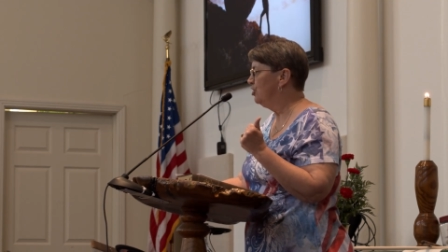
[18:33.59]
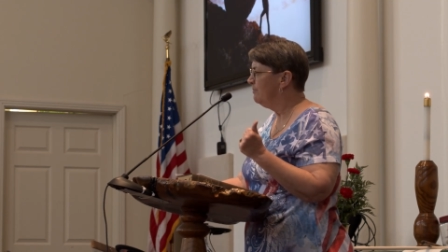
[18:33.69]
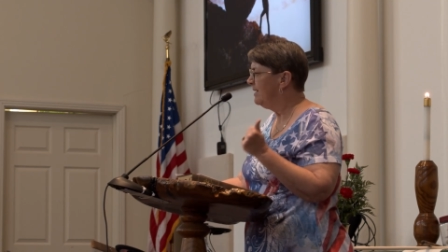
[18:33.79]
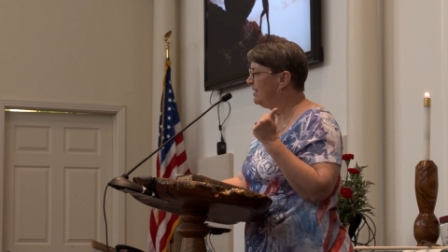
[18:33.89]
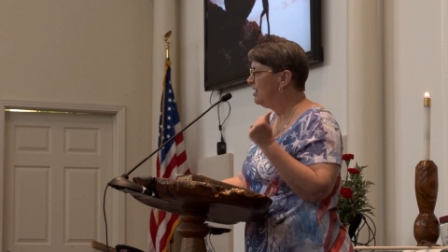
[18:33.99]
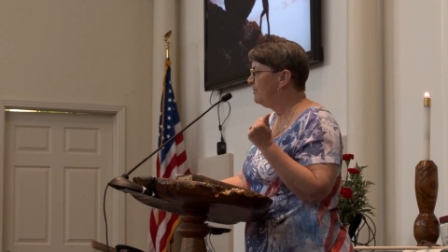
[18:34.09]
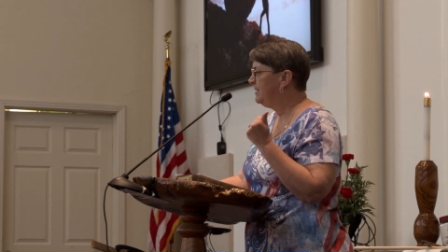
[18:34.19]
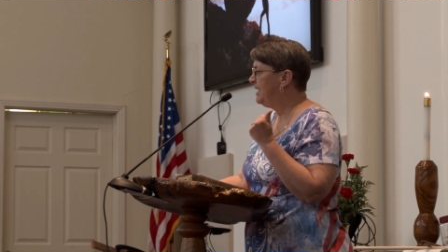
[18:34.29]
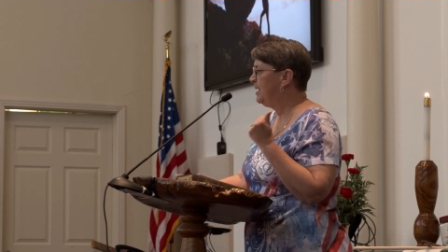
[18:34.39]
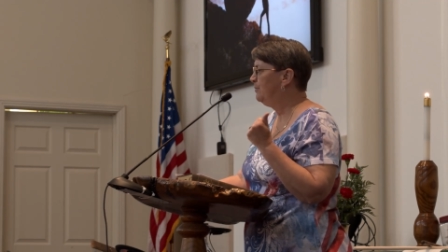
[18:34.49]
You may not
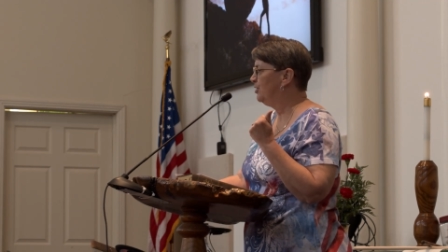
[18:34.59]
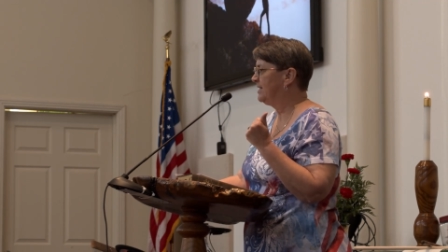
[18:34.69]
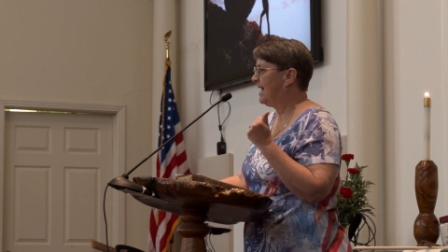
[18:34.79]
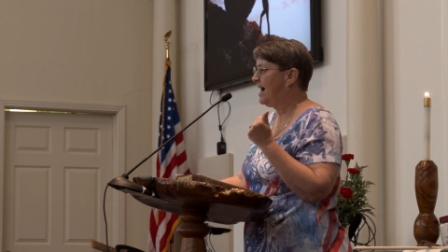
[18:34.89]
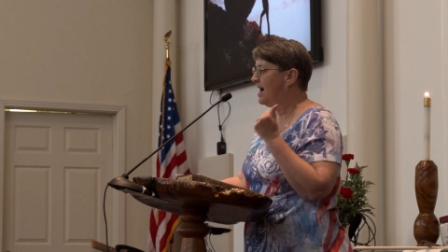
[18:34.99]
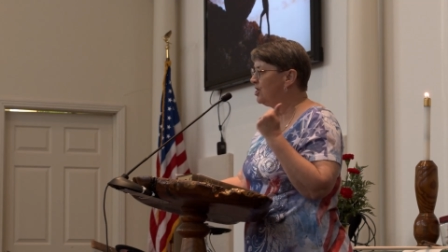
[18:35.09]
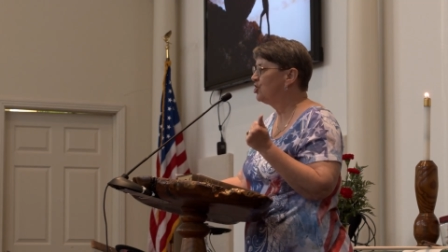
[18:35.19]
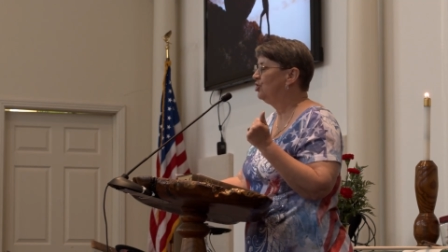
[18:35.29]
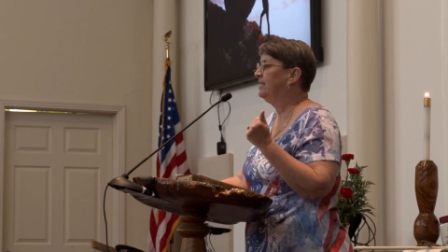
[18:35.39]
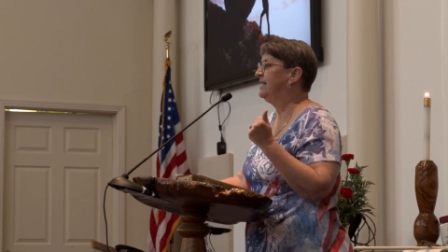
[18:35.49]
be able to
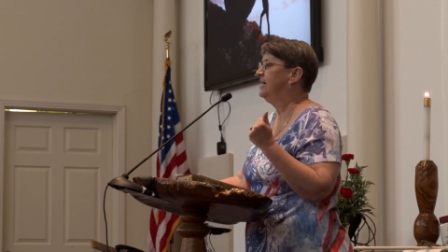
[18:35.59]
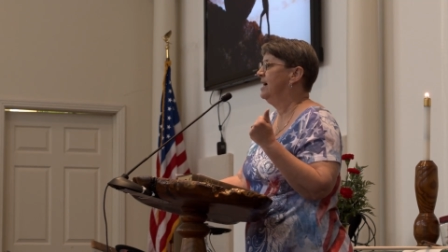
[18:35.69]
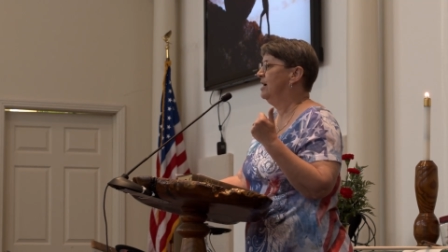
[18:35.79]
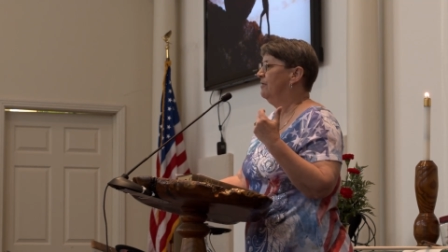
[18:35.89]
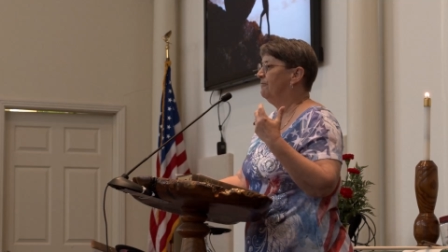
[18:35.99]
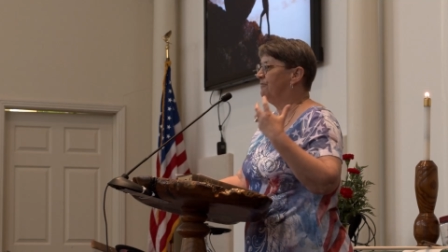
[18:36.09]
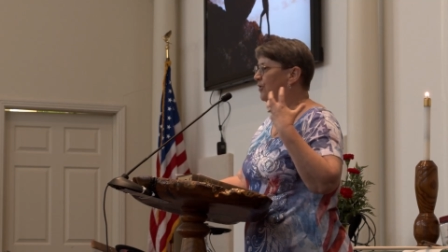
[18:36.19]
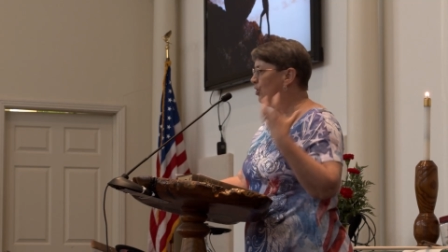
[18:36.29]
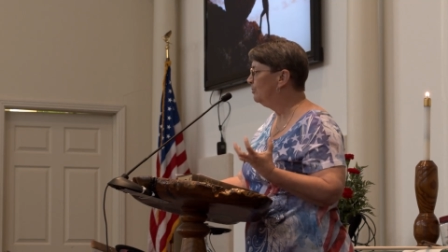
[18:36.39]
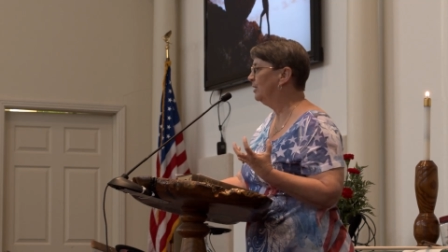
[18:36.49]
actually
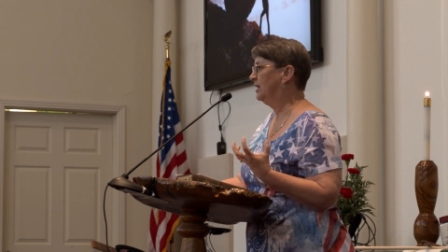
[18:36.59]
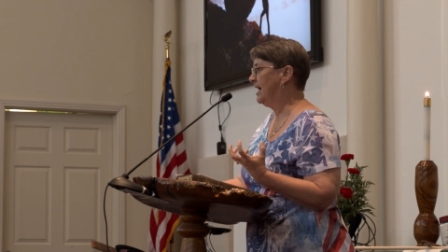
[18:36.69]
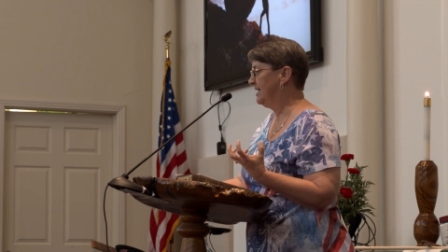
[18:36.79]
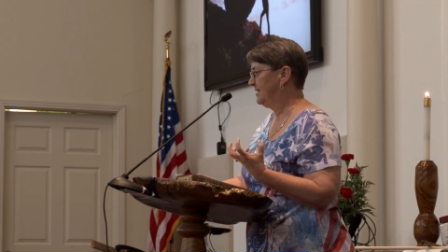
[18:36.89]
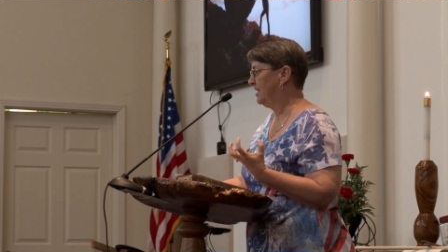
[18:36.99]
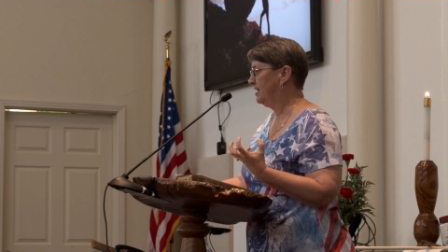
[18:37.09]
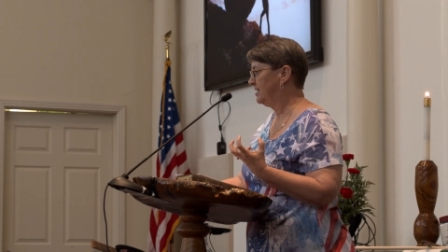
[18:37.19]
verbalize it